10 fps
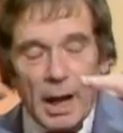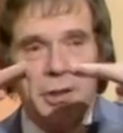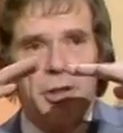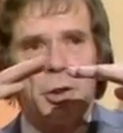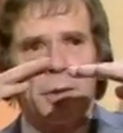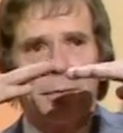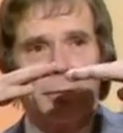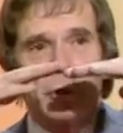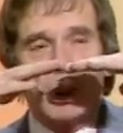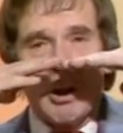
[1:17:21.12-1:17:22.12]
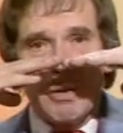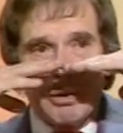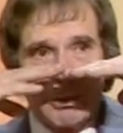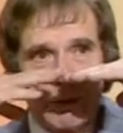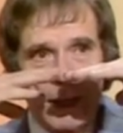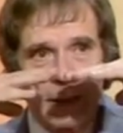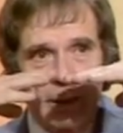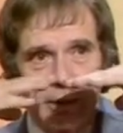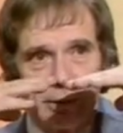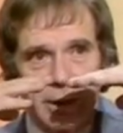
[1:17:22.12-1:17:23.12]
sort of cotton
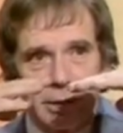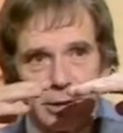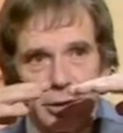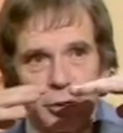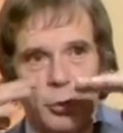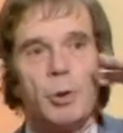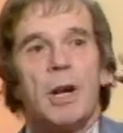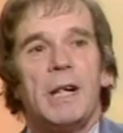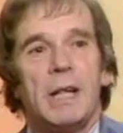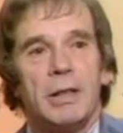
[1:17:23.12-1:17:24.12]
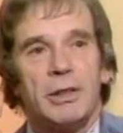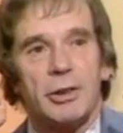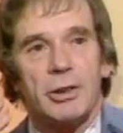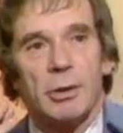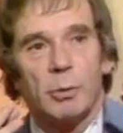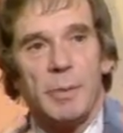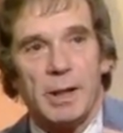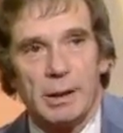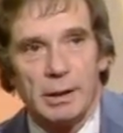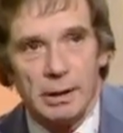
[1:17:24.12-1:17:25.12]
thing that Sudanese
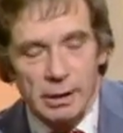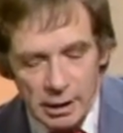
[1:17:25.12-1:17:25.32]
women